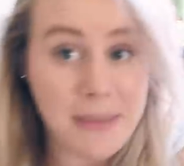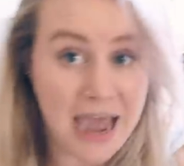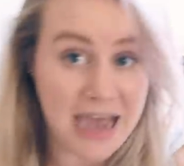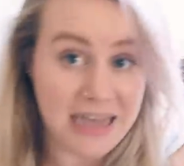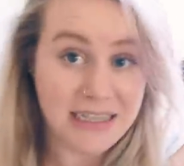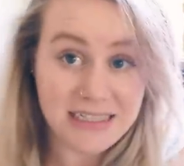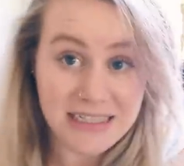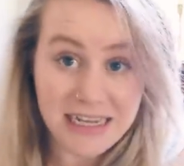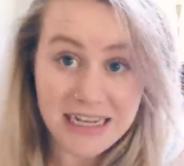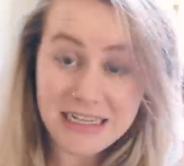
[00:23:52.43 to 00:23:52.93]

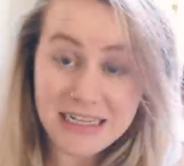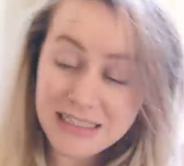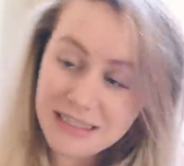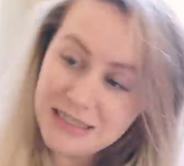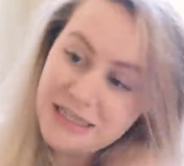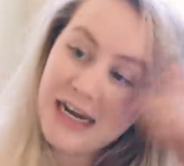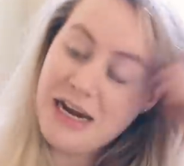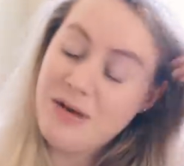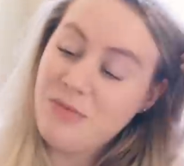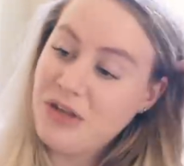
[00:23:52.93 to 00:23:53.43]

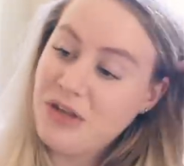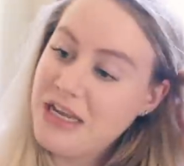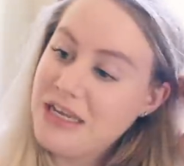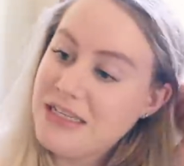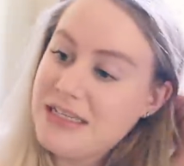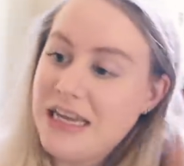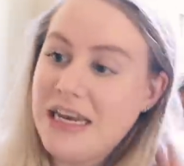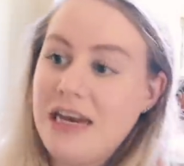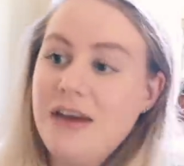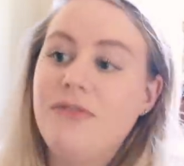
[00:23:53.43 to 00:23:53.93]
baskets that I'm really
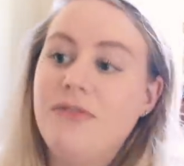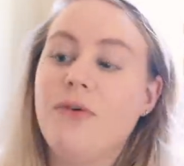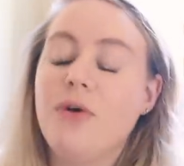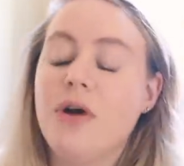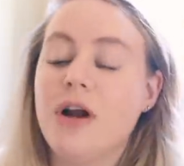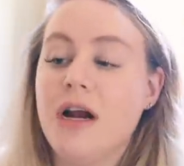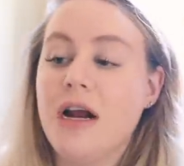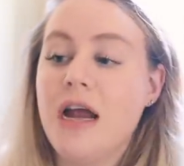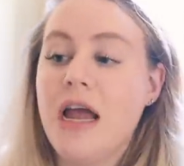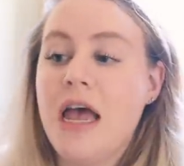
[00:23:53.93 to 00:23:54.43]
excited
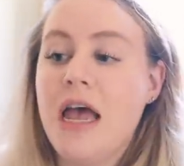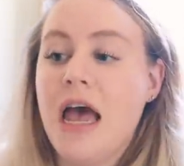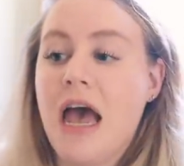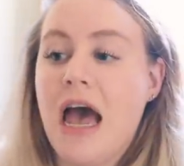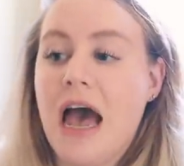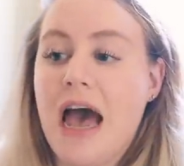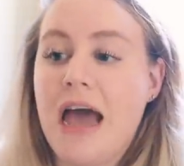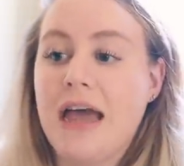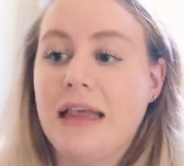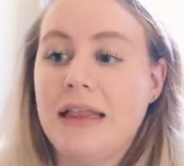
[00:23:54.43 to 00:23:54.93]
for.
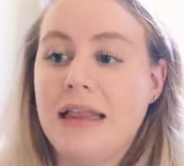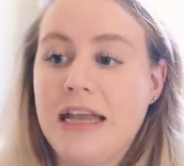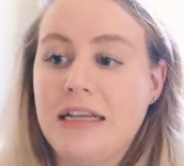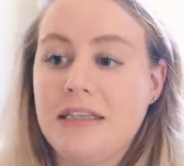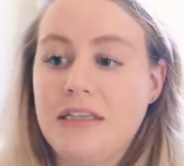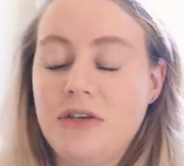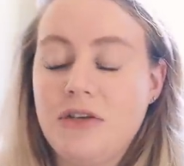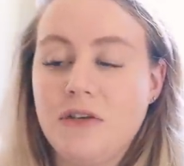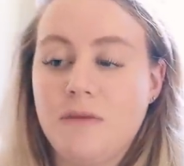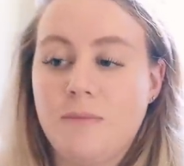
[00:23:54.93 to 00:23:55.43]
I
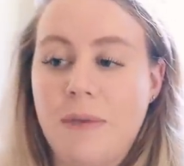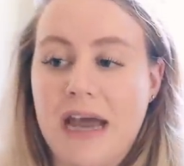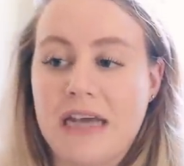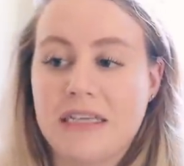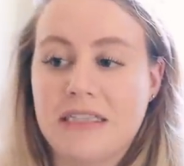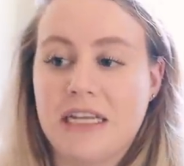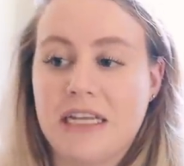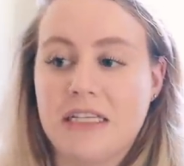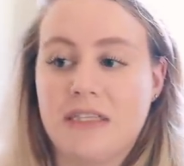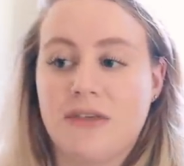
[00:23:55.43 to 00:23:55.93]
like to use
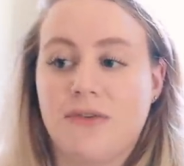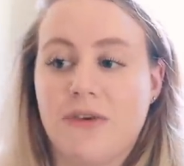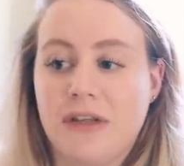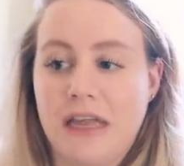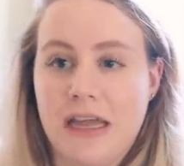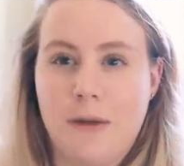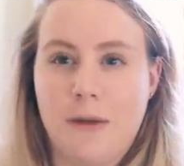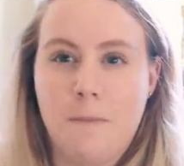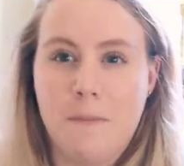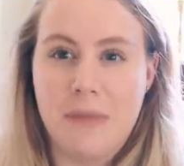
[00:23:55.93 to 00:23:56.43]
baskets for
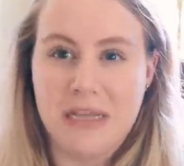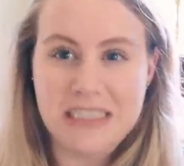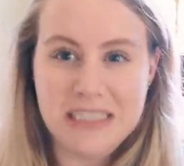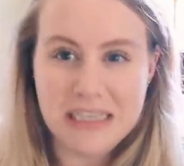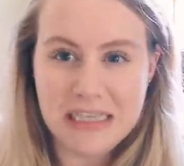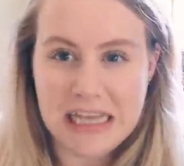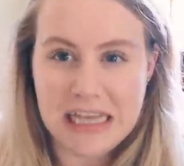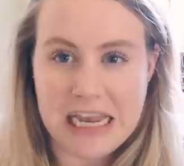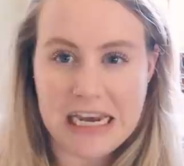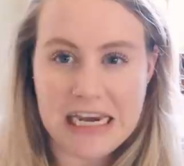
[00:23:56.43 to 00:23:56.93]
like
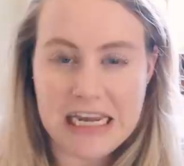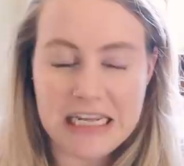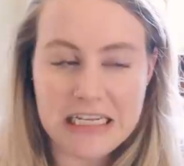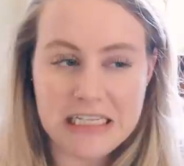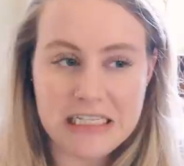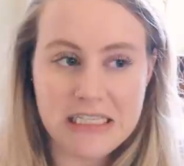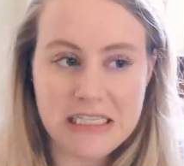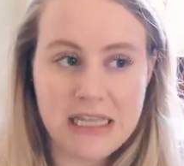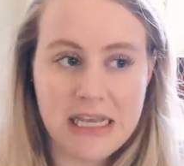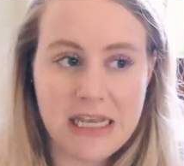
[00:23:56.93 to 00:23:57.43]

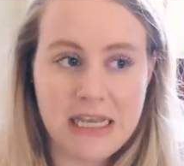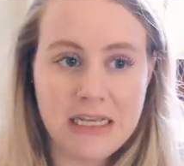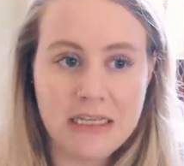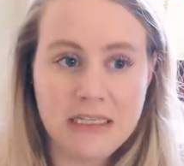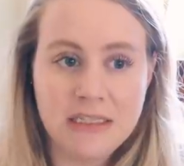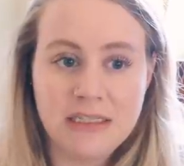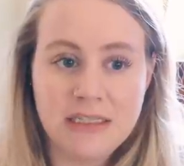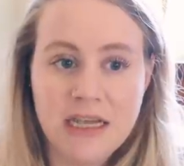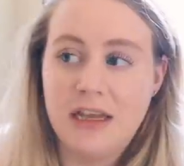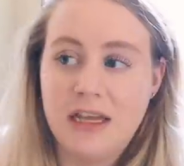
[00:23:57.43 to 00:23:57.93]
miscellaneous
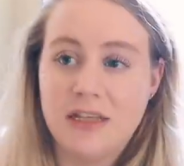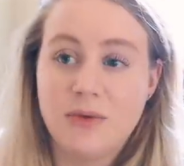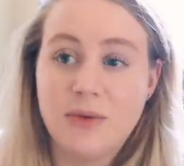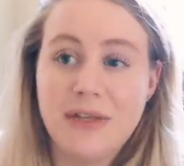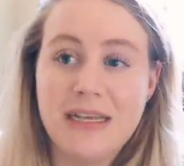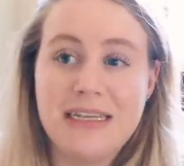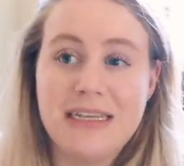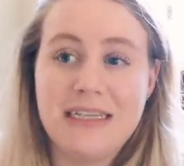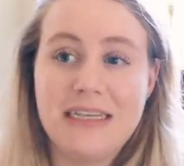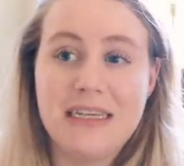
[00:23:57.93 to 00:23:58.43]
things. It's
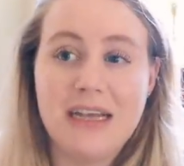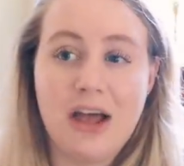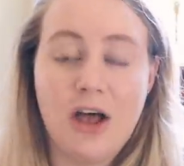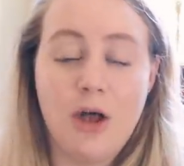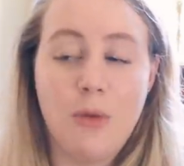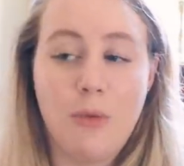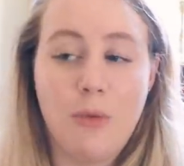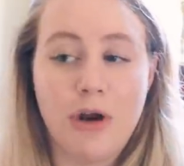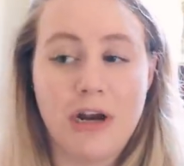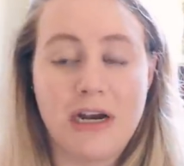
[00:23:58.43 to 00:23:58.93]
really easy to
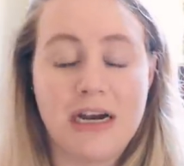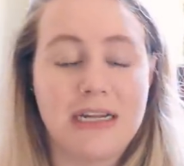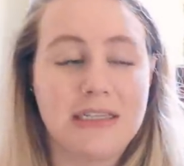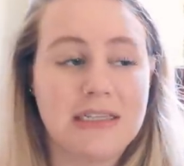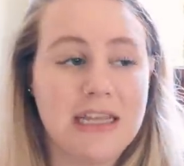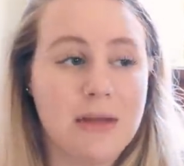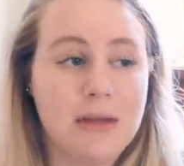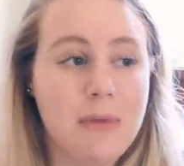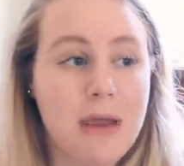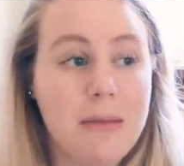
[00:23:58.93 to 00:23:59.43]
help
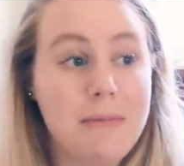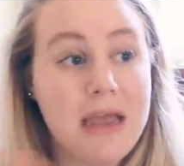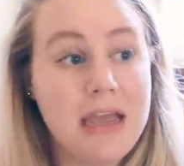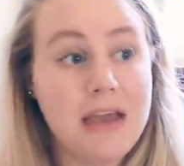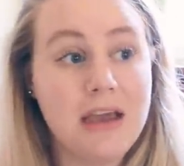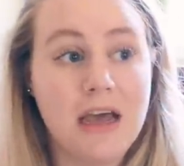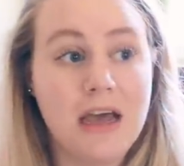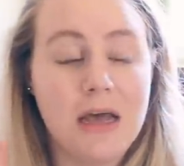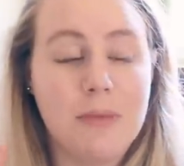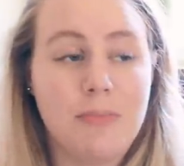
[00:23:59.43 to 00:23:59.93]
organize like my
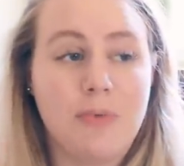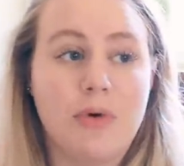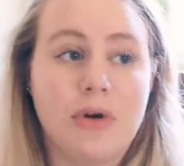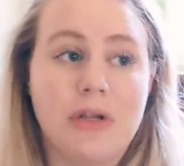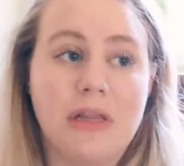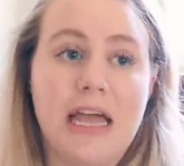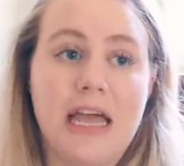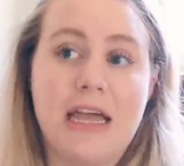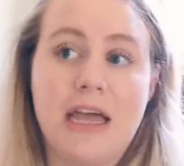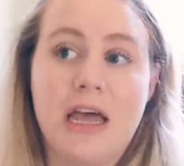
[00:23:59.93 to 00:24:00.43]
makeup
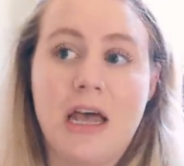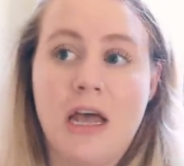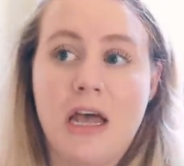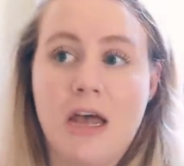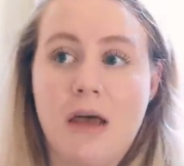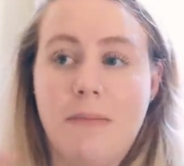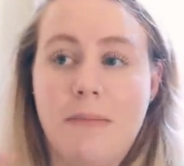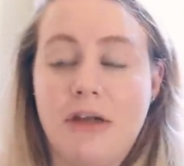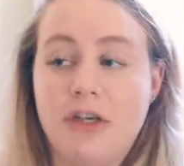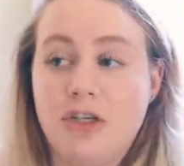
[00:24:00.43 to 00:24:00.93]
or like
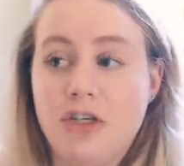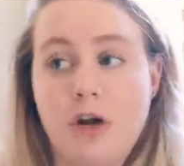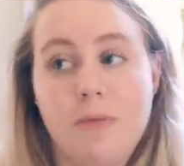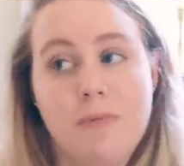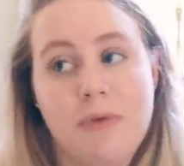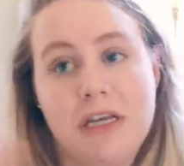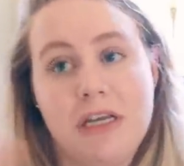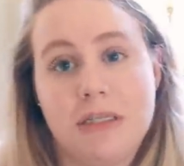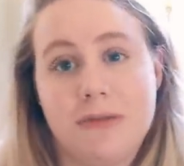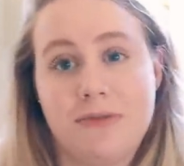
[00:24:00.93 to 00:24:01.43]
my
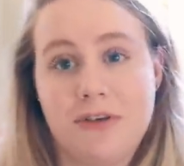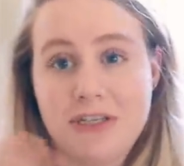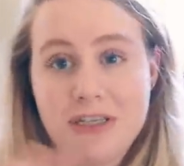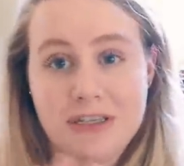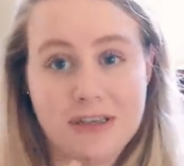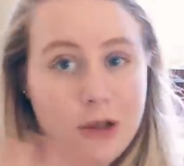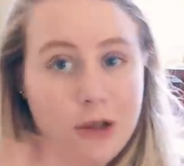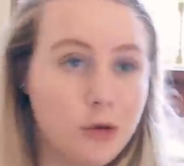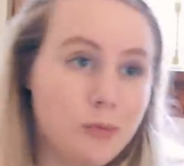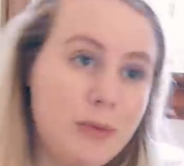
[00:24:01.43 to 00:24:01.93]
Sharpies
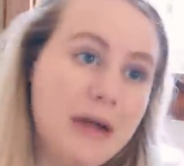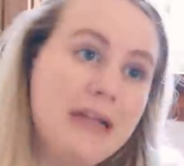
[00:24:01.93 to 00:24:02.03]
versus colored